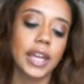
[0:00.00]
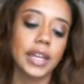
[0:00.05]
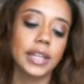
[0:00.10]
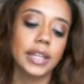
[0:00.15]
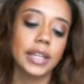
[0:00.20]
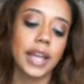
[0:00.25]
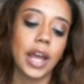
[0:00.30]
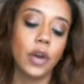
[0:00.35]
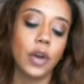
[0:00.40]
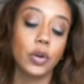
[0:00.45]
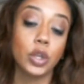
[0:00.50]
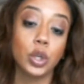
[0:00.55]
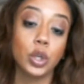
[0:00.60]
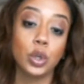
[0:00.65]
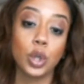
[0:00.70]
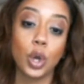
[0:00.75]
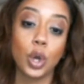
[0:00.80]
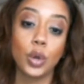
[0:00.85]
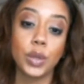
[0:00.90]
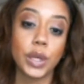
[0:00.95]
it now and you
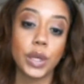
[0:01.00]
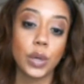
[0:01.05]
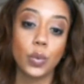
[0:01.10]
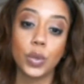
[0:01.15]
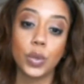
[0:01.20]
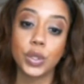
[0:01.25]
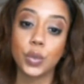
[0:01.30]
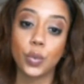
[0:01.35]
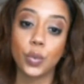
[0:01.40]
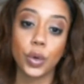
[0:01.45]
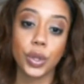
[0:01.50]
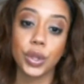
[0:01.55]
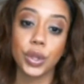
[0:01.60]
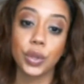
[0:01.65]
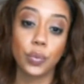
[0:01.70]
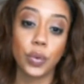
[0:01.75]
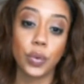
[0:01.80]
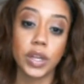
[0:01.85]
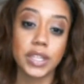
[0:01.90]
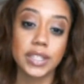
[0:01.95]
know that it wasn't worth the
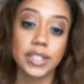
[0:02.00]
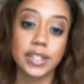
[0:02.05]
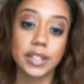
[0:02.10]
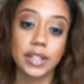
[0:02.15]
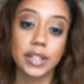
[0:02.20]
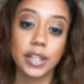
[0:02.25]
risk.